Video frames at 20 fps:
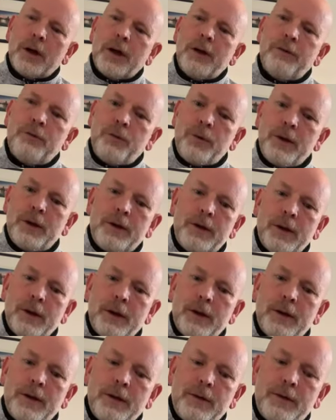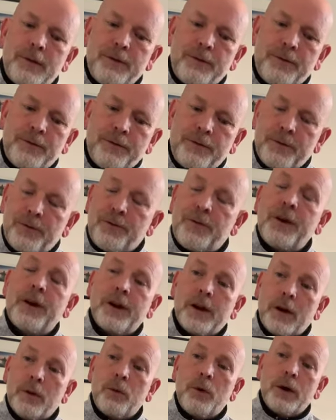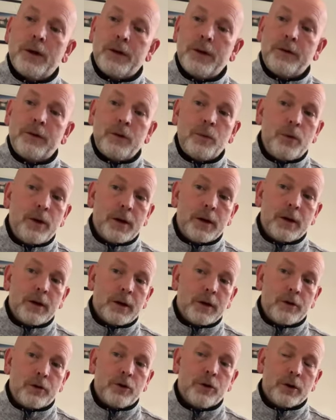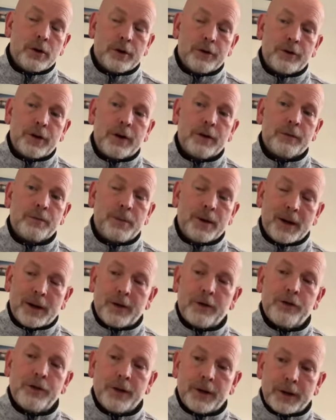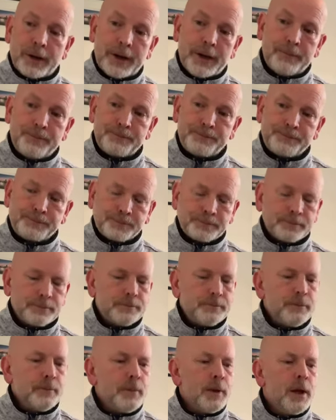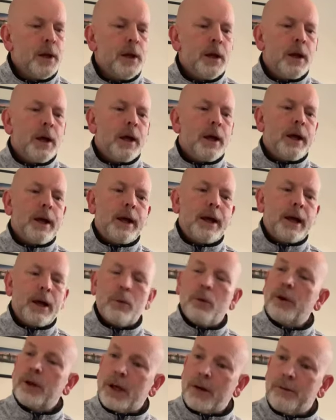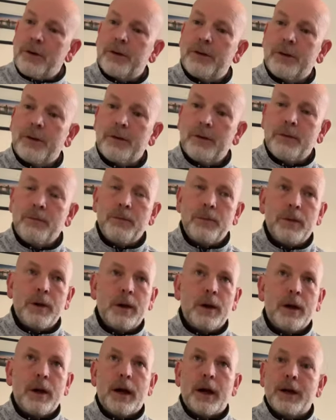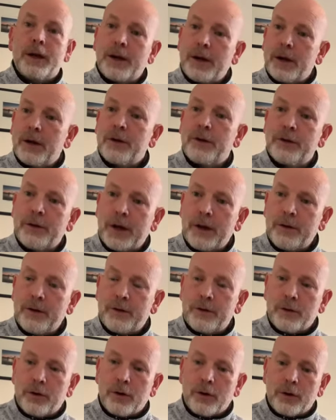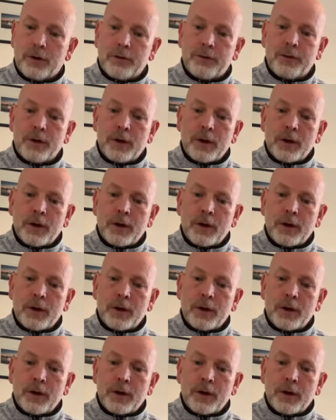if we figure out what it is that we can control ourselves personally, it will give us a greater sense of